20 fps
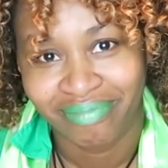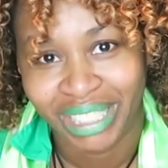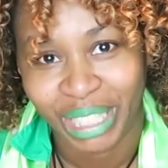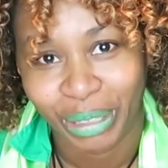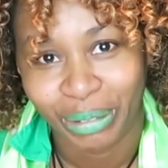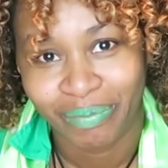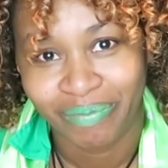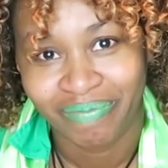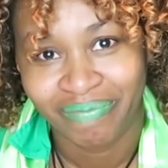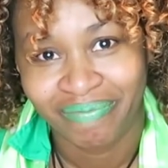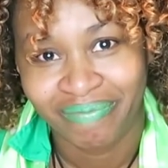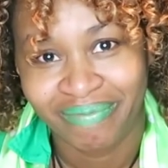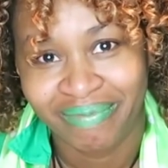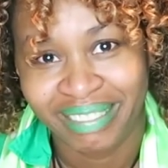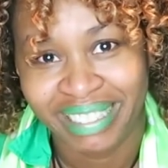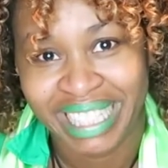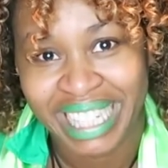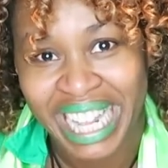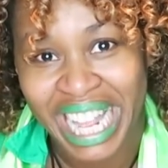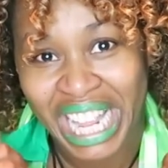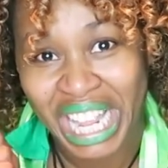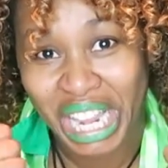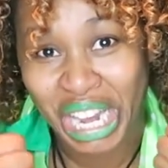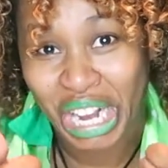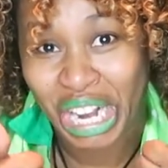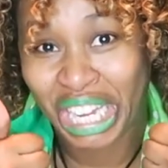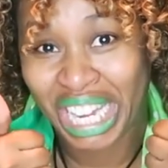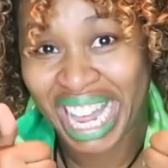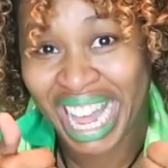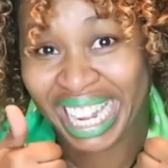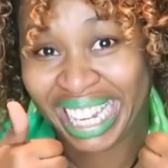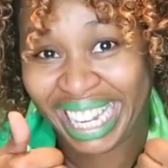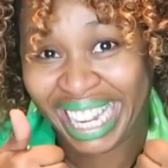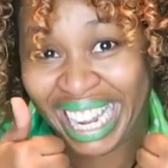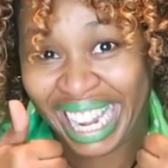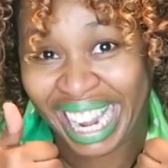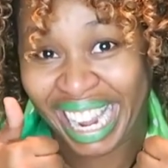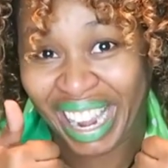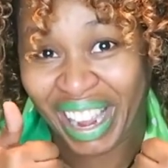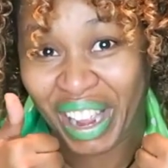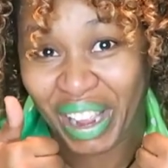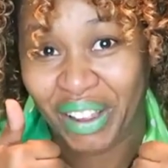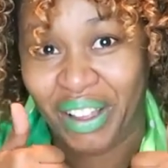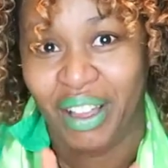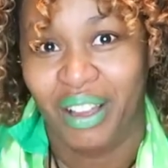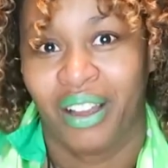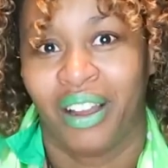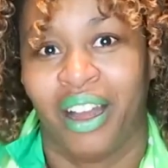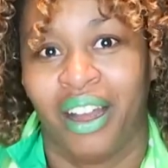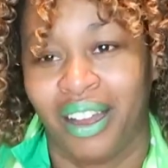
So you're lucky.